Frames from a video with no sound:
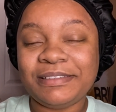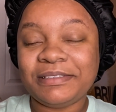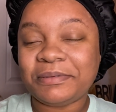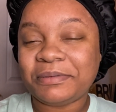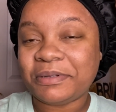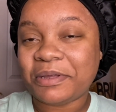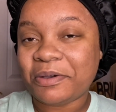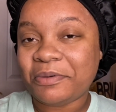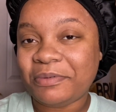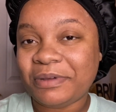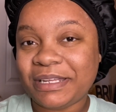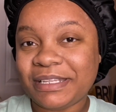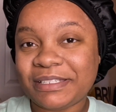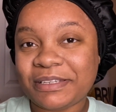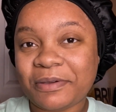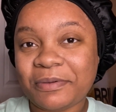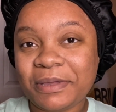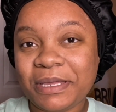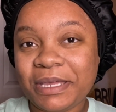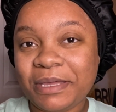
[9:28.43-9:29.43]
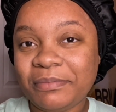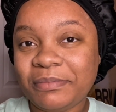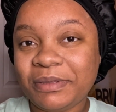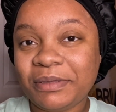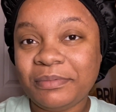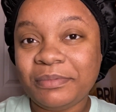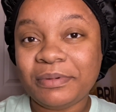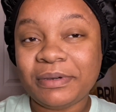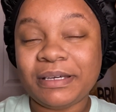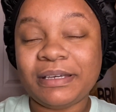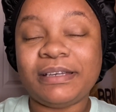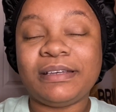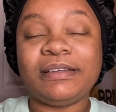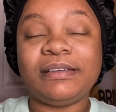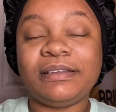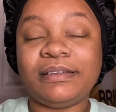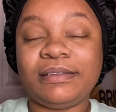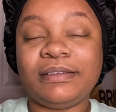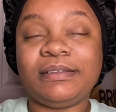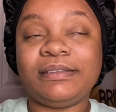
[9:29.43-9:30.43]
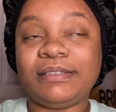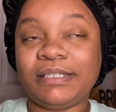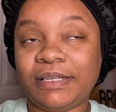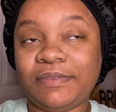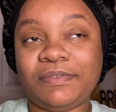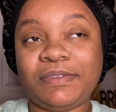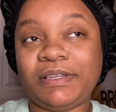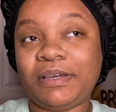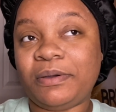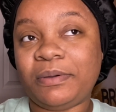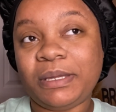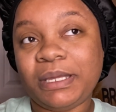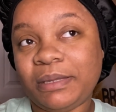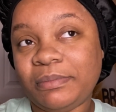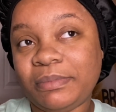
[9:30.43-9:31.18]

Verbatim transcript: Don't know when it's gonna hit me, but is definitely gonna hit